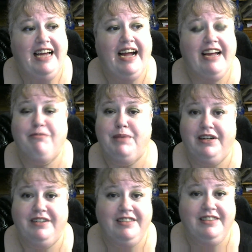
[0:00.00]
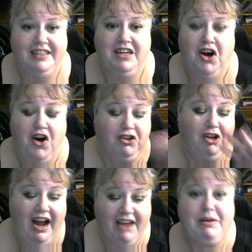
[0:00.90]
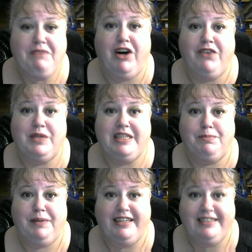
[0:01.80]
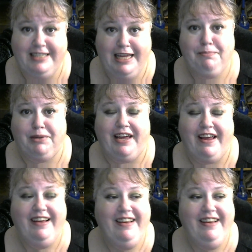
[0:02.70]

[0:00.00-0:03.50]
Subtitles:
I've been involved with this place deeply